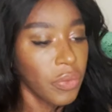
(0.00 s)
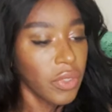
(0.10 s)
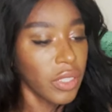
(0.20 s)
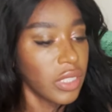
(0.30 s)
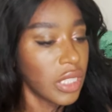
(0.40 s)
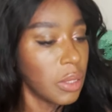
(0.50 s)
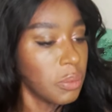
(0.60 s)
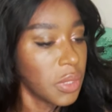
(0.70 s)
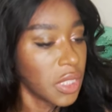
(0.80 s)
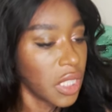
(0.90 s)
This
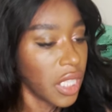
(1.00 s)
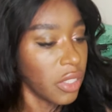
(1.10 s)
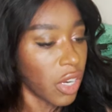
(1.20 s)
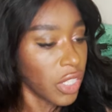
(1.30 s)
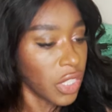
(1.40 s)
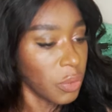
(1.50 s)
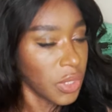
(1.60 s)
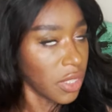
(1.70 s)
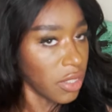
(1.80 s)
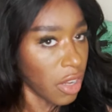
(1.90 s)
seems
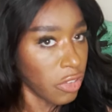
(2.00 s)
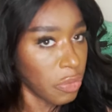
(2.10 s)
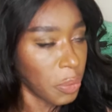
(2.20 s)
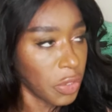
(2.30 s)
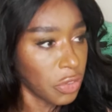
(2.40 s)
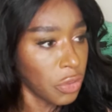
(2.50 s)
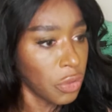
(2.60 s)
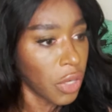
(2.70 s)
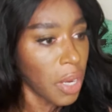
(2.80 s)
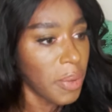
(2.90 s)
innocuous enough, but true
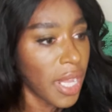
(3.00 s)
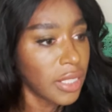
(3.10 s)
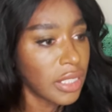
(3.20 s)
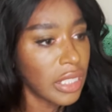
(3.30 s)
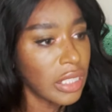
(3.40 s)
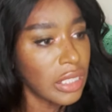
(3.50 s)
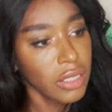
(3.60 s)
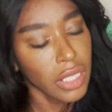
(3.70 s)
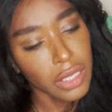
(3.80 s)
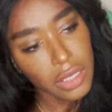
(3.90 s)
crime has this
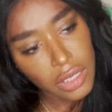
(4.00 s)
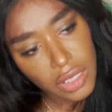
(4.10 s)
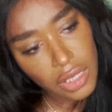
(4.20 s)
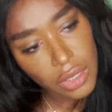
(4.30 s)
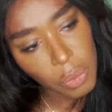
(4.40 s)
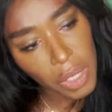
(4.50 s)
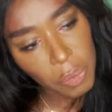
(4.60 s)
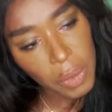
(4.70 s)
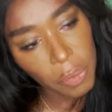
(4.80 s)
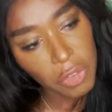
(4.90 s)
tendency to make
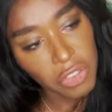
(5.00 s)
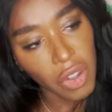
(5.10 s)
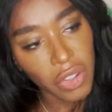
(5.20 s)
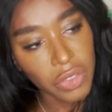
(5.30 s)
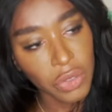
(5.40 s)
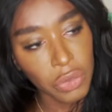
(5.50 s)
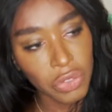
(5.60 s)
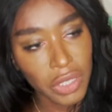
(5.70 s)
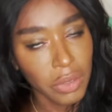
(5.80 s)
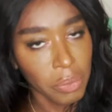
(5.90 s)
people fall into
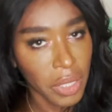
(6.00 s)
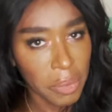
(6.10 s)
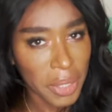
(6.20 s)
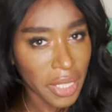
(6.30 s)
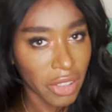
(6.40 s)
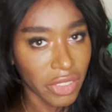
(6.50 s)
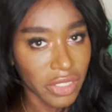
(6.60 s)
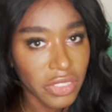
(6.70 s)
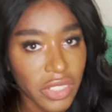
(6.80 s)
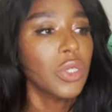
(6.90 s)
victim-blaming
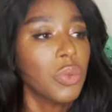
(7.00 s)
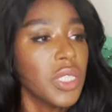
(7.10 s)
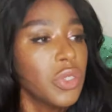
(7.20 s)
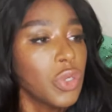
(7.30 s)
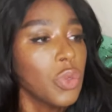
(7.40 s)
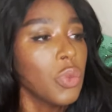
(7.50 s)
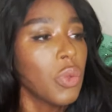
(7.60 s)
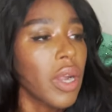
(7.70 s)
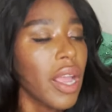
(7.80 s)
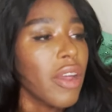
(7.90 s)
narratives. We do
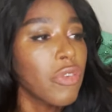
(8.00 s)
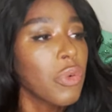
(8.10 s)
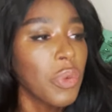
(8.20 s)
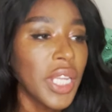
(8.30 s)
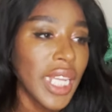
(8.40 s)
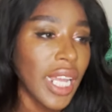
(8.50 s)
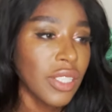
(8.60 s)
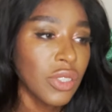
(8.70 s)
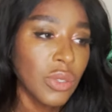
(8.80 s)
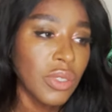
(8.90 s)
whatever we
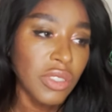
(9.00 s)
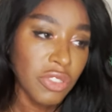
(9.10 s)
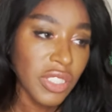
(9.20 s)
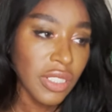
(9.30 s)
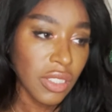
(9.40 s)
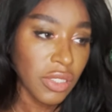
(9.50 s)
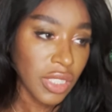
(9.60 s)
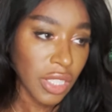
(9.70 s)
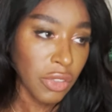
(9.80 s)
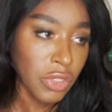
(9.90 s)
can to convince
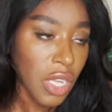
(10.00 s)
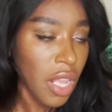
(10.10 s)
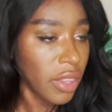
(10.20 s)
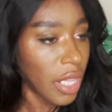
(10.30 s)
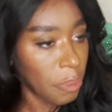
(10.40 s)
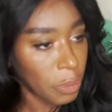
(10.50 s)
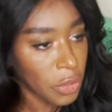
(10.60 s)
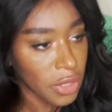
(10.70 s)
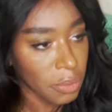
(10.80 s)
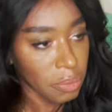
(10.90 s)
ourselves that
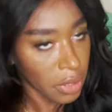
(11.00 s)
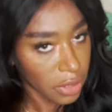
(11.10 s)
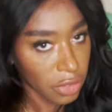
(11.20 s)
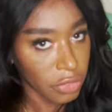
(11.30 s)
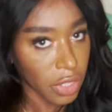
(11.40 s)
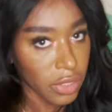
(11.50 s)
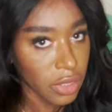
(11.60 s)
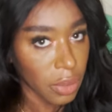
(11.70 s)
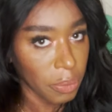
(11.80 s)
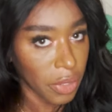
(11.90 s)
person must have done
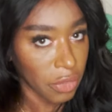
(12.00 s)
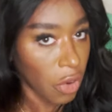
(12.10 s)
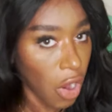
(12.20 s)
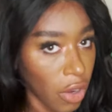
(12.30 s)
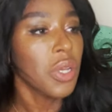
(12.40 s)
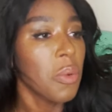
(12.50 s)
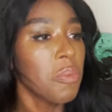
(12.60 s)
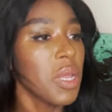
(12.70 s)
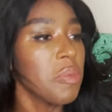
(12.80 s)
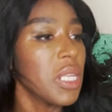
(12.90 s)
something wrong.
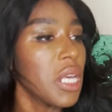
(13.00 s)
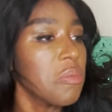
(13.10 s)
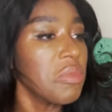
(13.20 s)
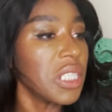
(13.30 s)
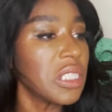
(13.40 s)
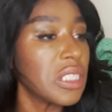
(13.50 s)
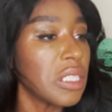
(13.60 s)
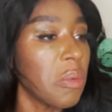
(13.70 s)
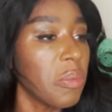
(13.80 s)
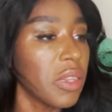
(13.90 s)
Maybe they missed
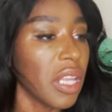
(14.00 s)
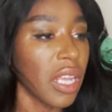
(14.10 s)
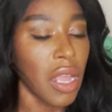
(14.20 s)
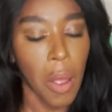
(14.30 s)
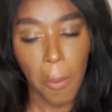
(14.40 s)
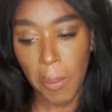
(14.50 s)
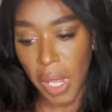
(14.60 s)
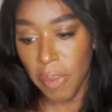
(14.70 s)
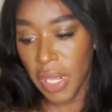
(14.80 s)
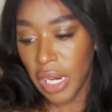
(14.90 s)
something.
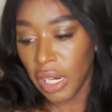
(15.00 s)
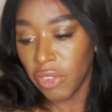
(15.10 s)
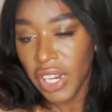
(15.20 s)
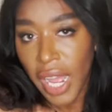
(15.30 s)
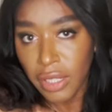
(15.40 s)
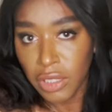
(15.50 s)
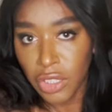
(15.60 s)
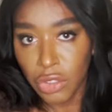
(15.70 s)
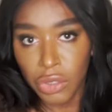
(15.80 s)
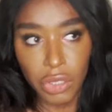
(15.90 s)
Maybe they reacted
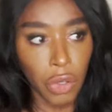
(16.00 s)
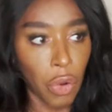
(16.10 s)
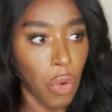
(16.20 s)
too slow.